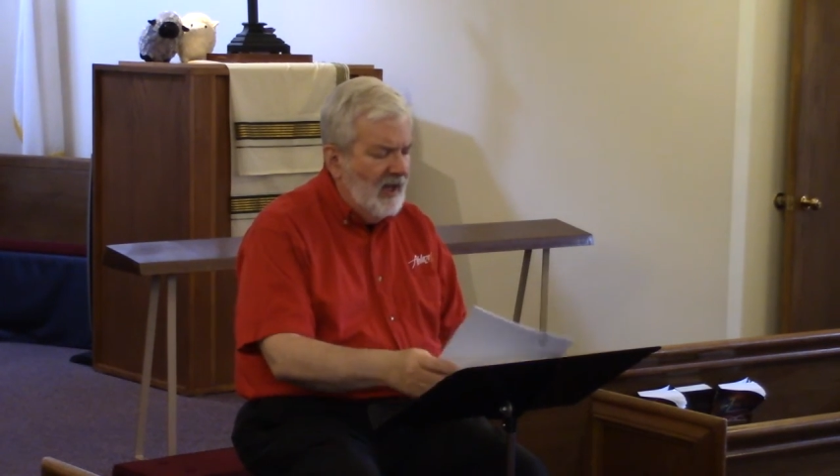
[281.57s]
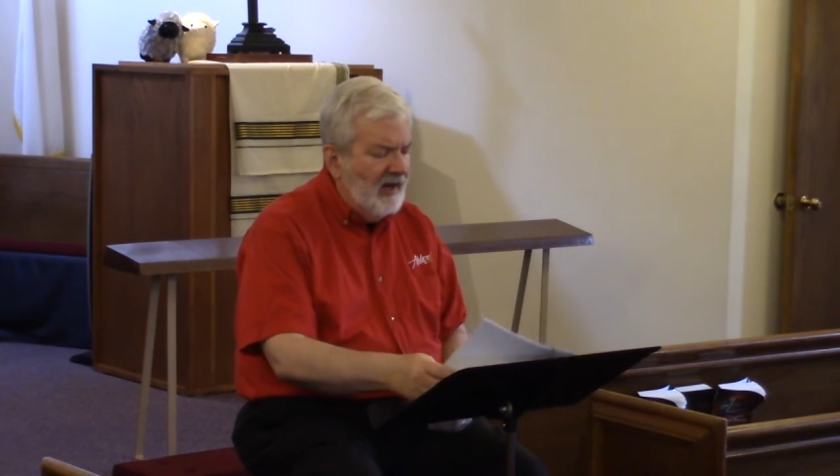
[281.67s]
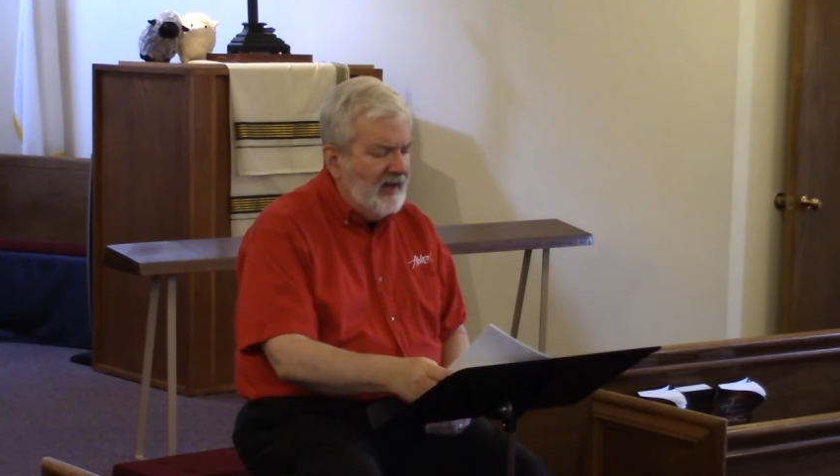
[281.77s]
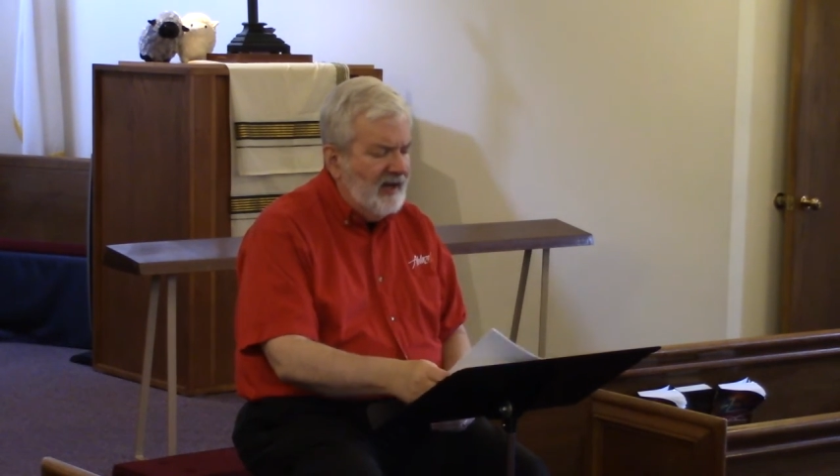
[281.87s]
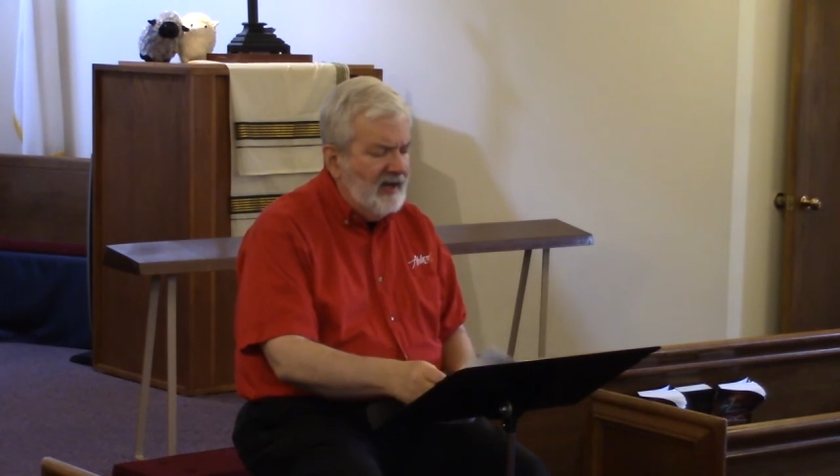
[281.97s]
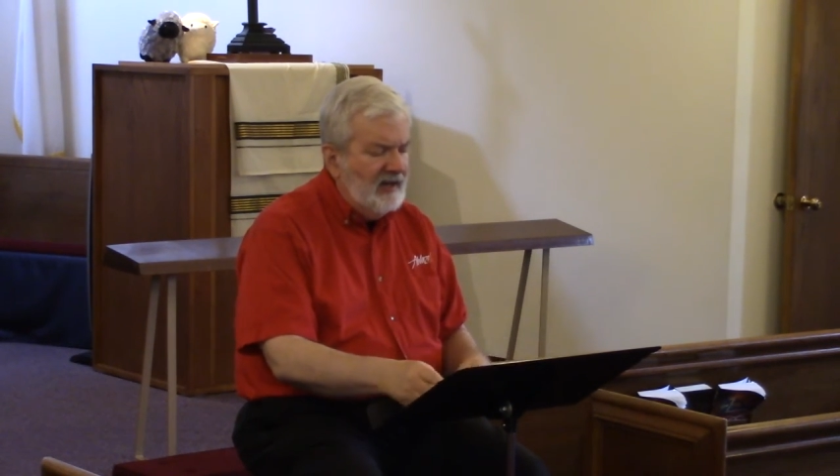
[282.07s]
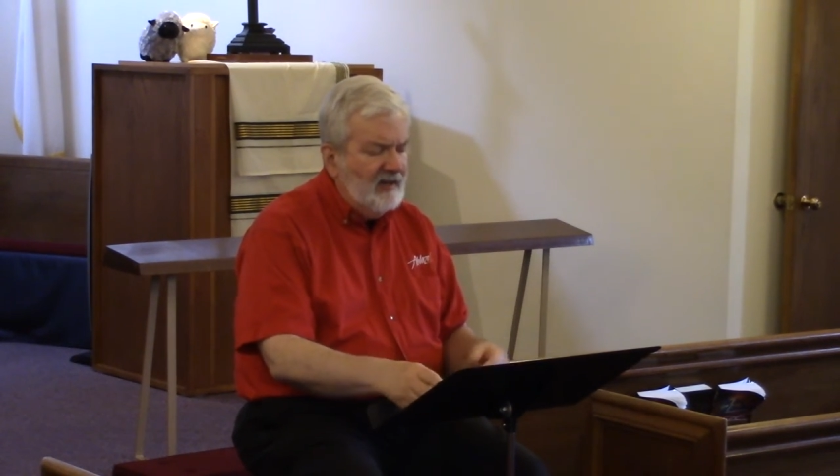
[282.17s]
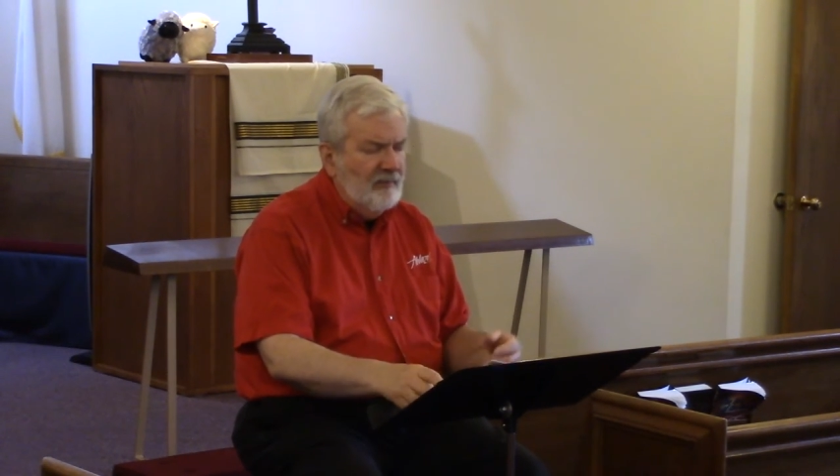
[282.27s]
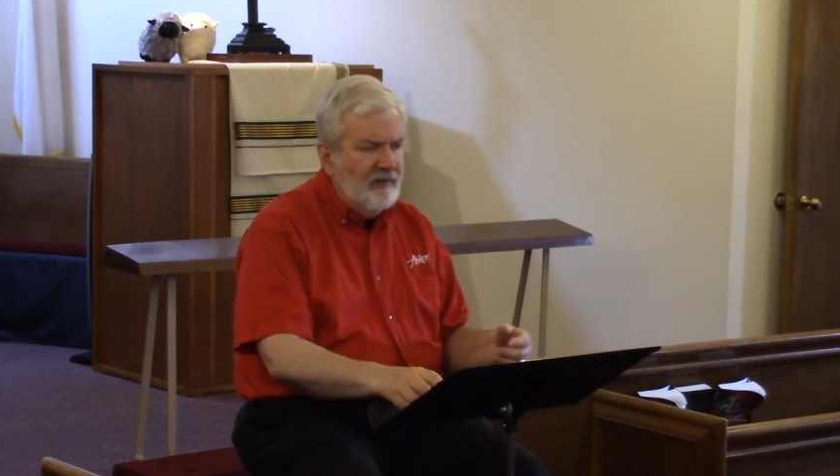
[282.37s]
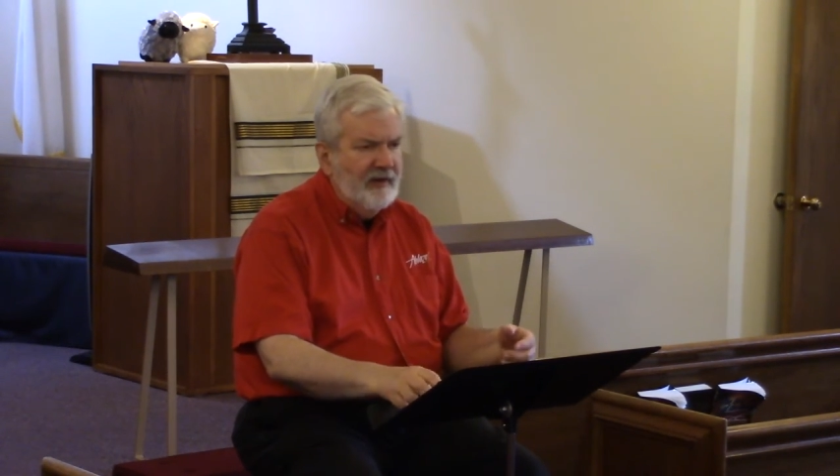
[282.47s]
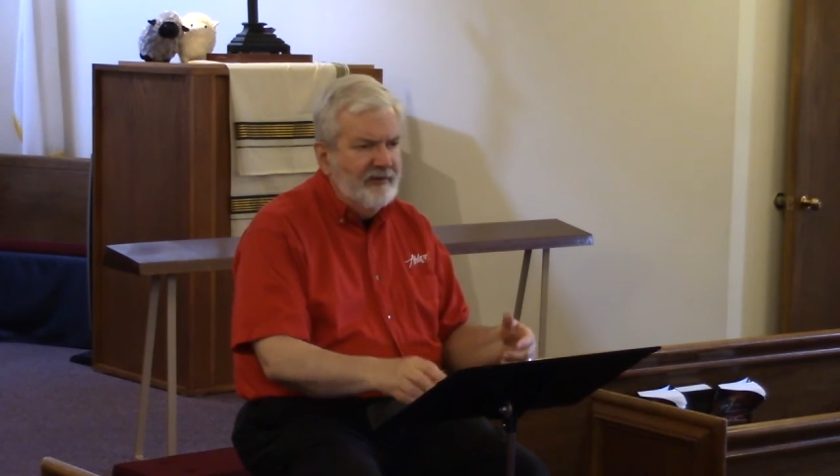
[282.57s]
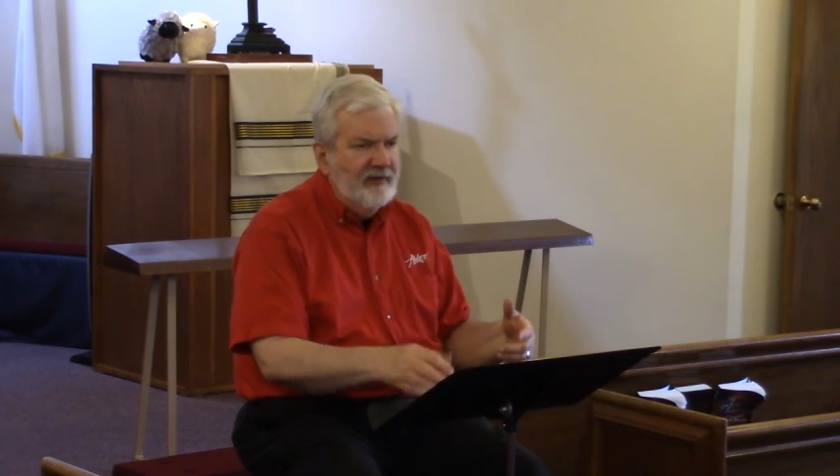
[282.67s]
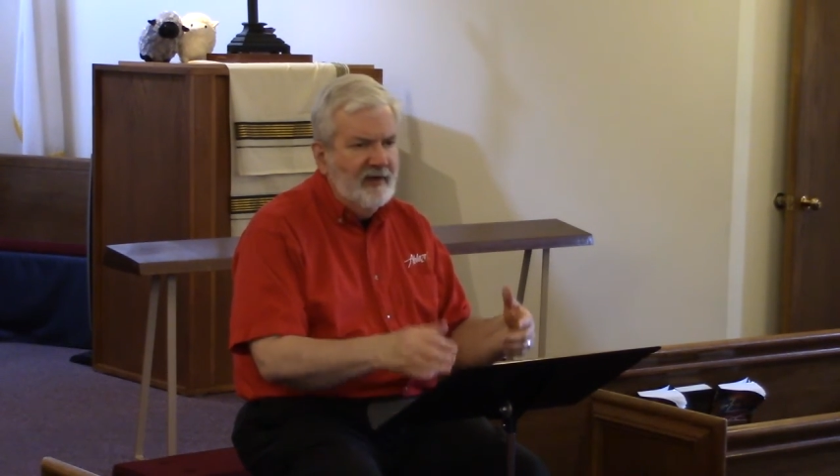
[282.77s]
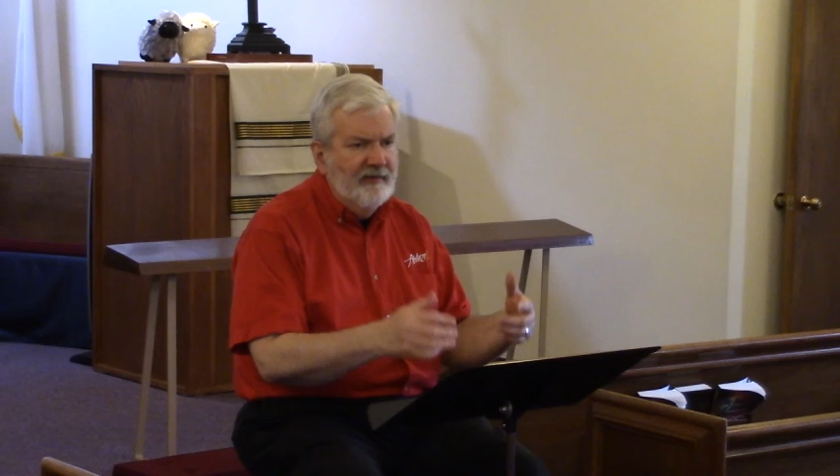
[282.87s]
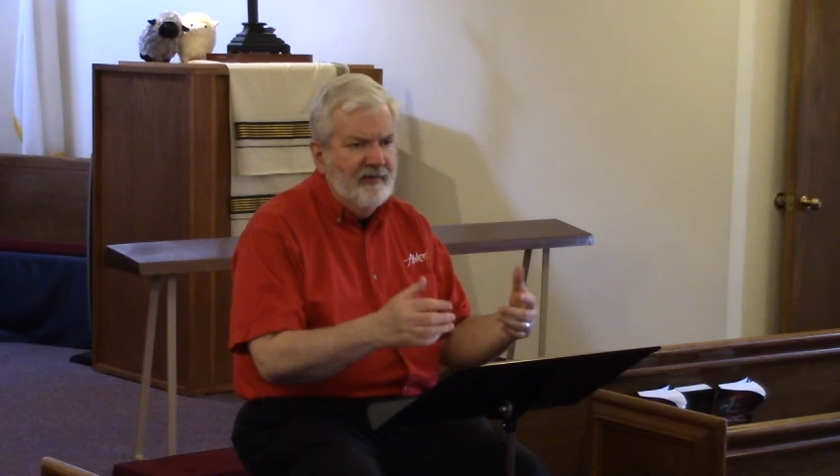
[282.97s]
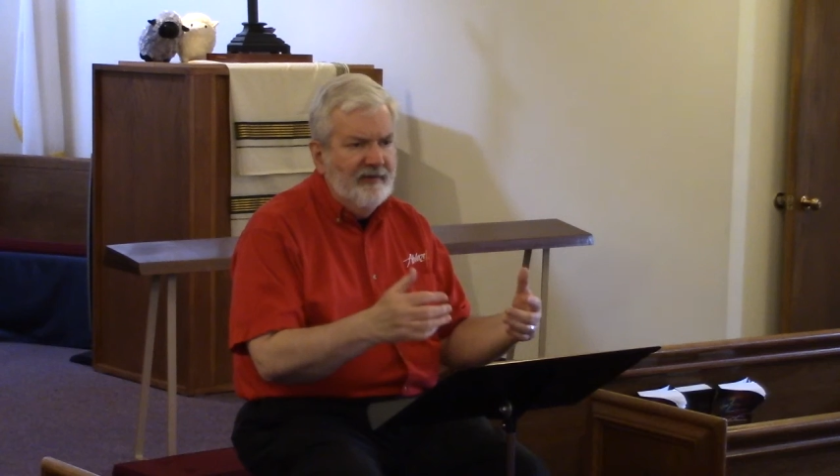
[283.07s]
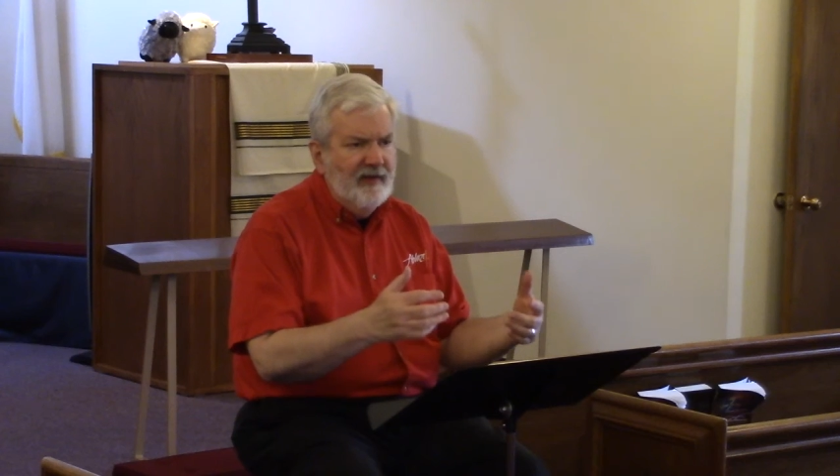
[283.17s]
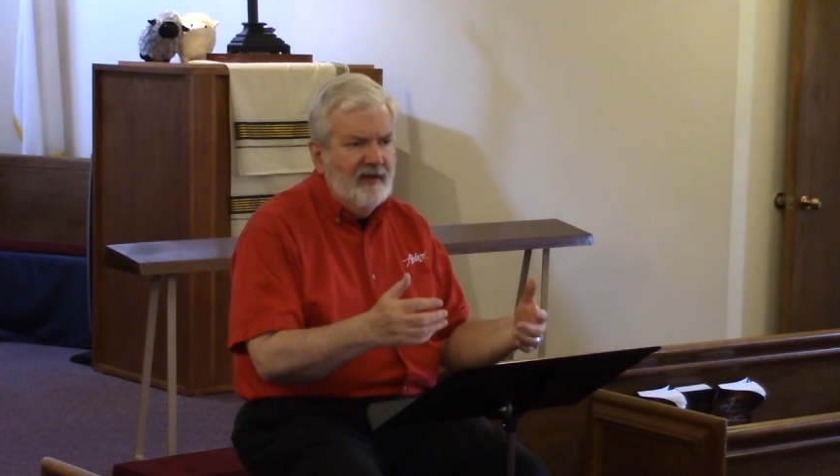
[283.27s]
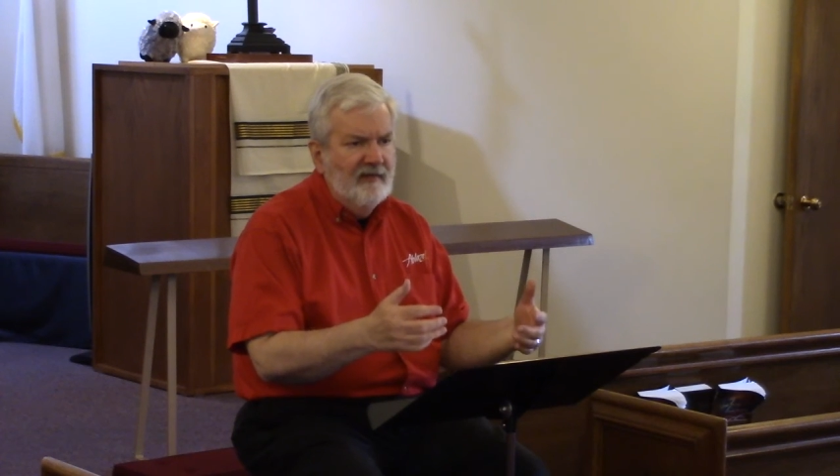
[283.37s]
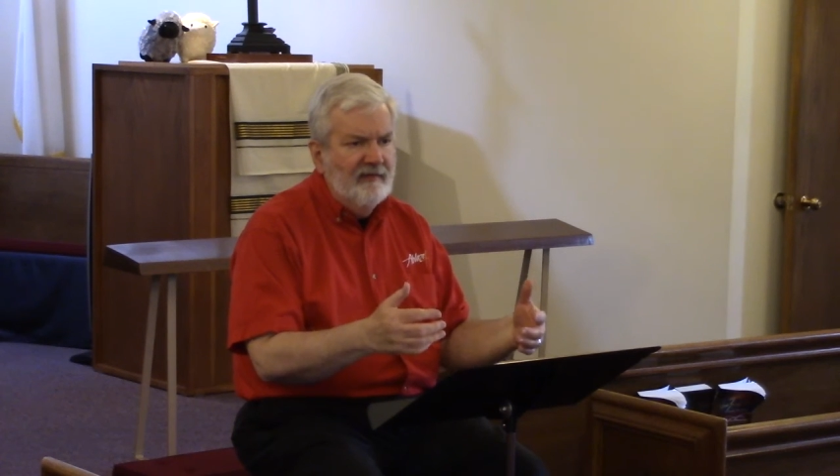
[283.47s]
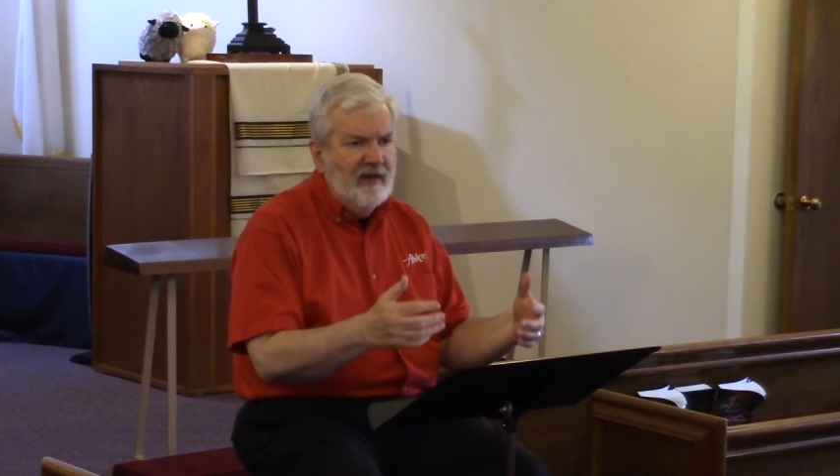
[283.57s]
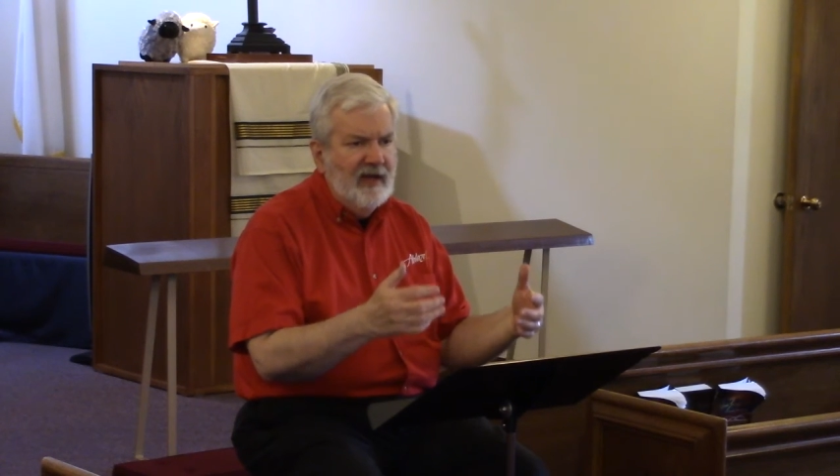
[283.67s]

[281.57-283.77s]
And I kind of get the impression that if you think of